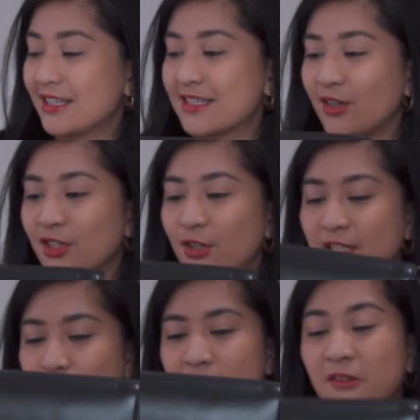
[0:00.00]
It's not your
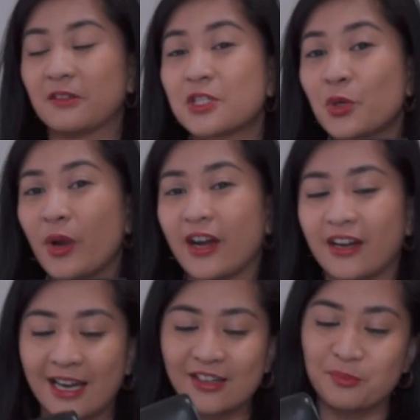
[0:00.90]
typical square
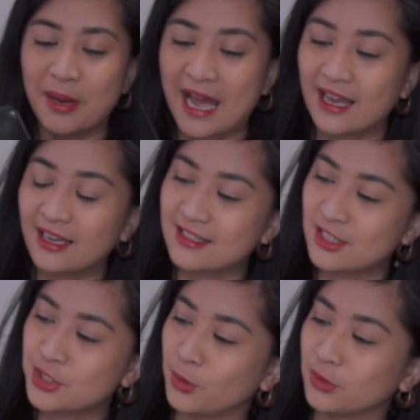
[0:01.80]
kind of bag. It's
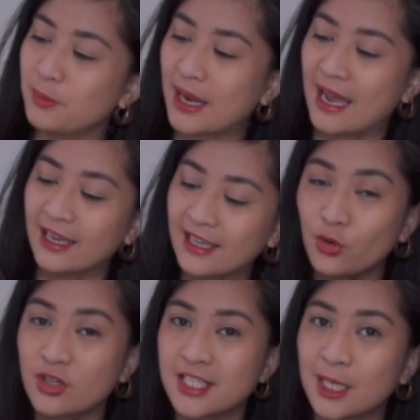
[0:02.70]
a shoulder bag. Of
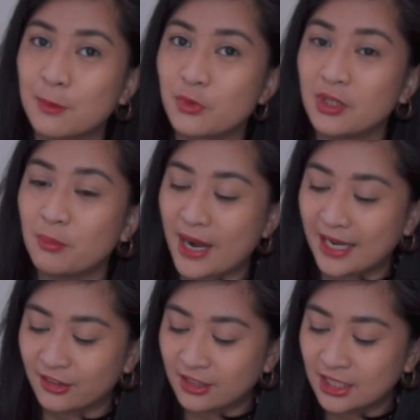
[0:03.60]
course, it comes with a
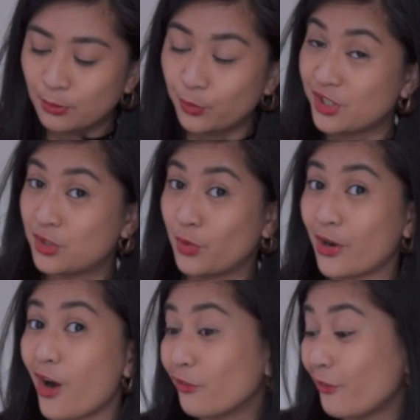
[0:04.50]
binder clip, which is
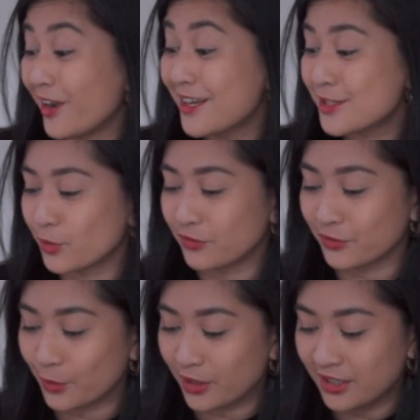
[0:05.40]
what Off-White is known
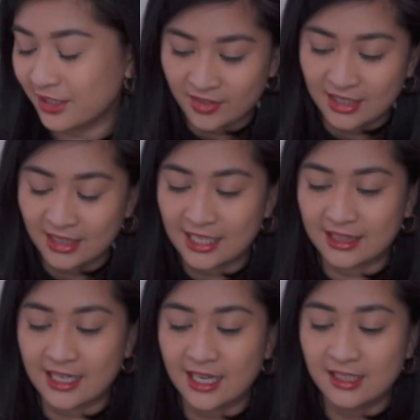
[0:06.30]
for. I
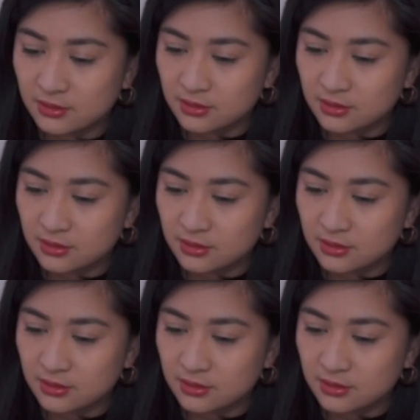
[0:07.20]
like that.